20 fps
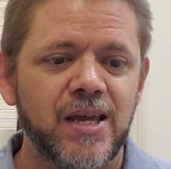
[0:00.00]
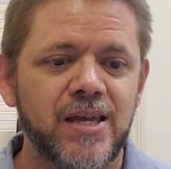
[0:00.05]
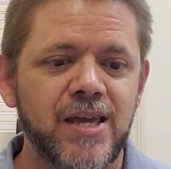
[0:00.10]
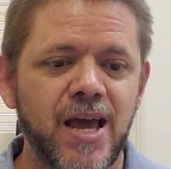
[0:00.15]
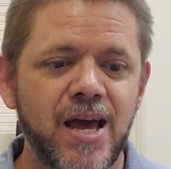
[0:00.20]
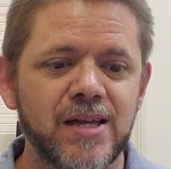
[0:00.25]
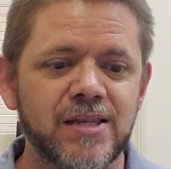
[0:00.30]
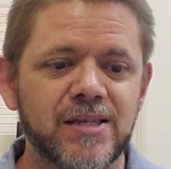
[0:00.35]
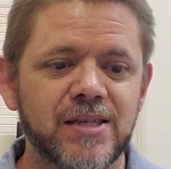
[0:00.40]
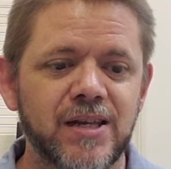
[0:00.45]

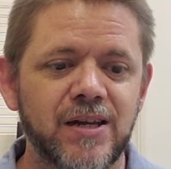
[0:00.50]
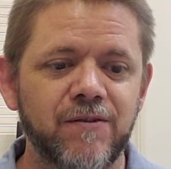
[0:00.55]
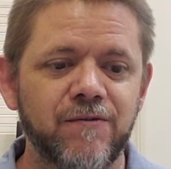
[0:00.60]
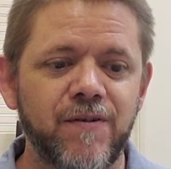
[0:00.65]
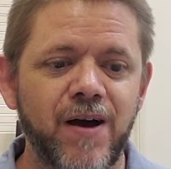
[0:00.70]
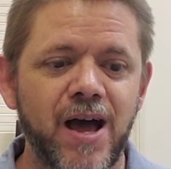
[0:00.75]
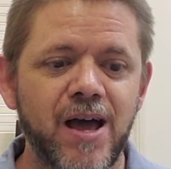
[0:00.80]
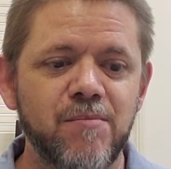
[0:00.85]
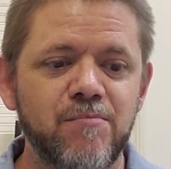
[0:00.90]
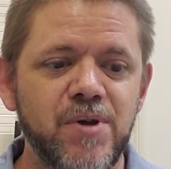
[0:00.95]
"Yes, and
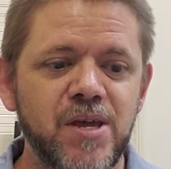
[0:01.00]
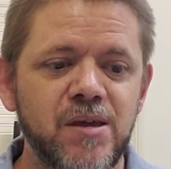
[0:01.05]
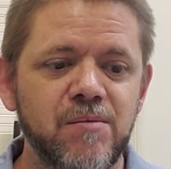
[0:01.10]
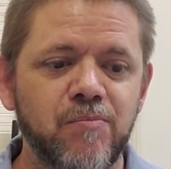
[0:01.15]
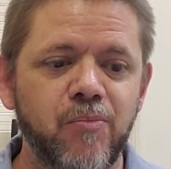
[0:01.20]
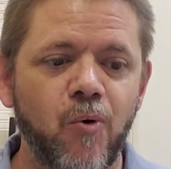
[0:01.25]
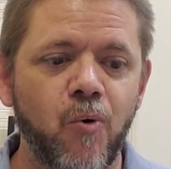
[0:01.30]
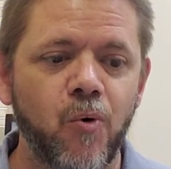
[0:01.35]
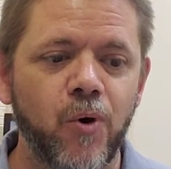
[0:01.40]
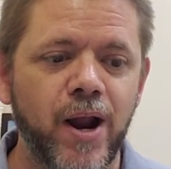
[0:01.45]
if I am
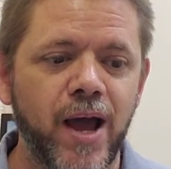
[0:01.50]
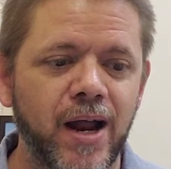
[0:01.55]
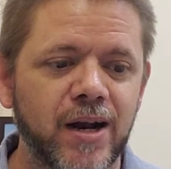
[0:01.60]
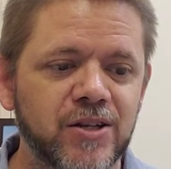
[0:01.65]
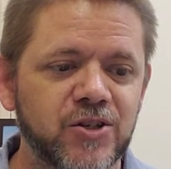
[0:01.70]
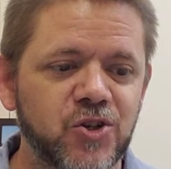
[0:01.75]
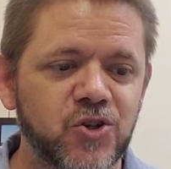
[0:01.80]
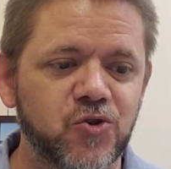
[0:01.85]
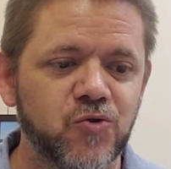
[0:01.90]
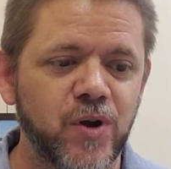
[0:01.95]
being poured
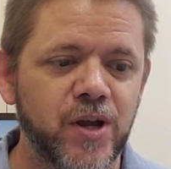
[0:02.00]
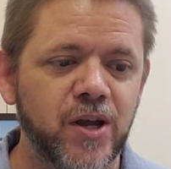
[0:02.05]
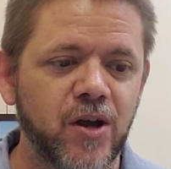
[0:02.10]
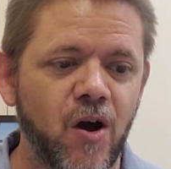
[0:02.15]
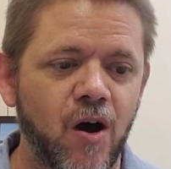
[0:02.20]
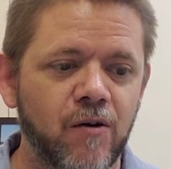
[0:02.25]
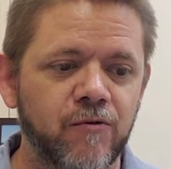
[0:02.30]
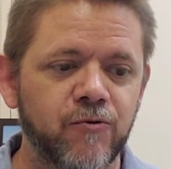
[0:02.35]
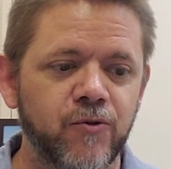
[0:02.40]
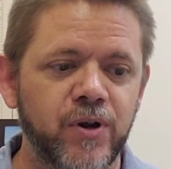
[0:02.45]
out as a
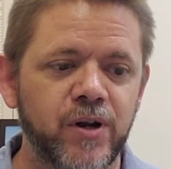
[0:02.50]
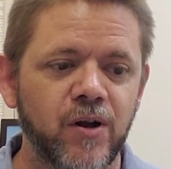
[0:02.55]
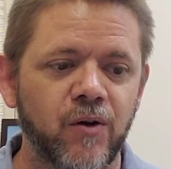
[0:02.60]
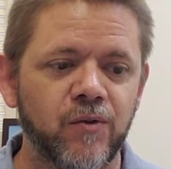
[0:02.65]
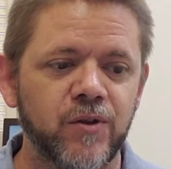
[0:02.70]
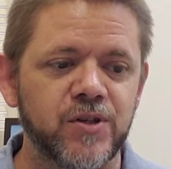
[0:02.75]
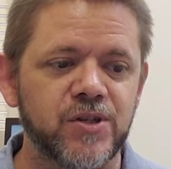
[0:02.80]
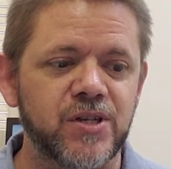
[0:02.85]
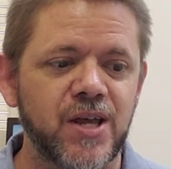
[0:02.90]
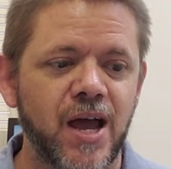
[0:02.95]
drink offering
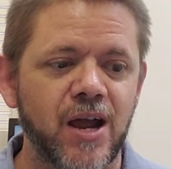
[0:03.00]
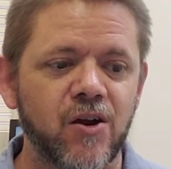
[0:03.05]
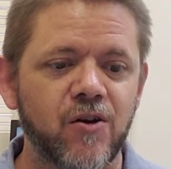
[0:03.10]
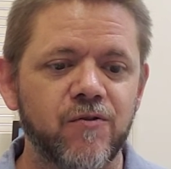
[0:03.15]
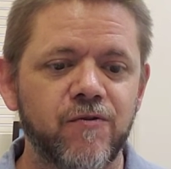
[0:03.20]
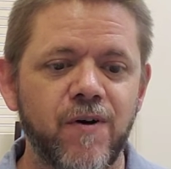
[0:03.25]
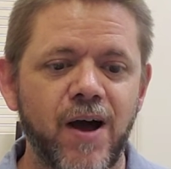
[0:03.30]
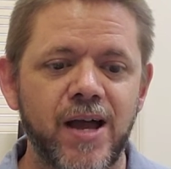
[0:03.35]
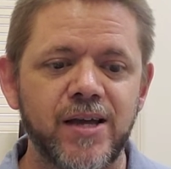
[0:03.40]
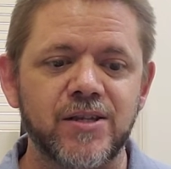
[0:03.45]
on the
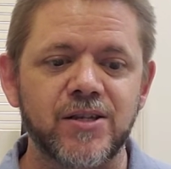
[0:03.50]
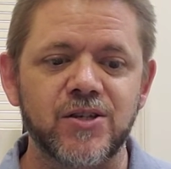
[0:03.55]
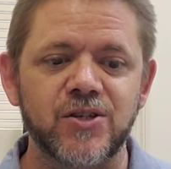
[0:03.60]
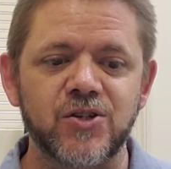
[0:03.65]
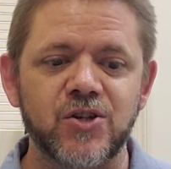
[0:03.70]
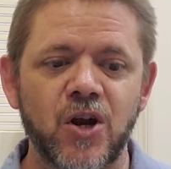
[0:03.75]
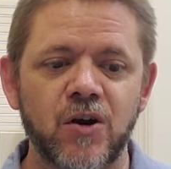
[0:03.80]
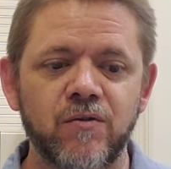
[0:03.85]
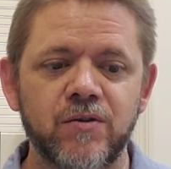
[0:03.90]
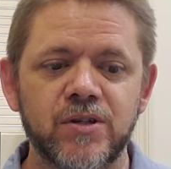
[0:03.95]
sacrifice and
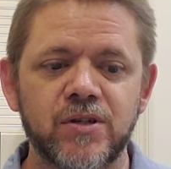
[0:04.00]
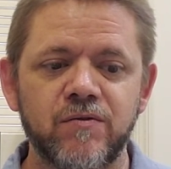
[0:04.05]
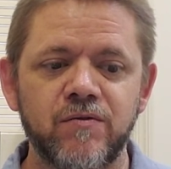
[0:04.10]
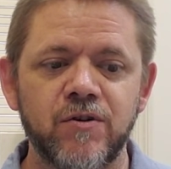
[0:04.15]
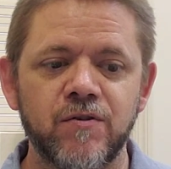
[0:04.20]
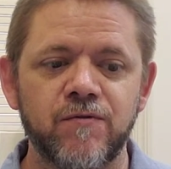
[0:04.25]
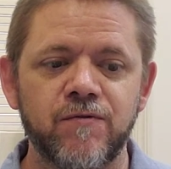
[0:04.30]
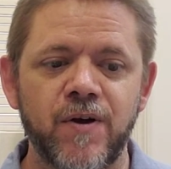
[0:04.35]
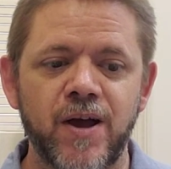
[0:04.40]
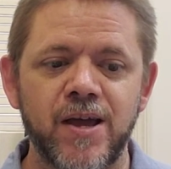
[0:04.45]
service of
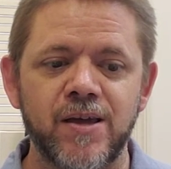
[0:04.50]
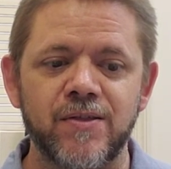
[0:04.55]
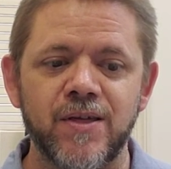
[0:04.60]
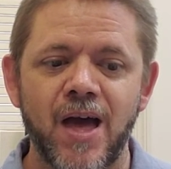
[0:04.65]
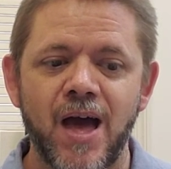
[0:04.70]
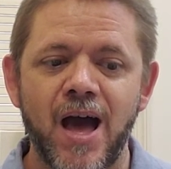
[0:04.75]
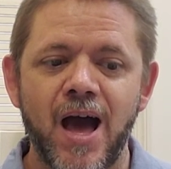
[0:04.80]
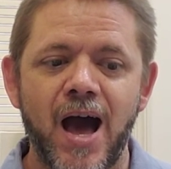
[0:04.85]
your faith,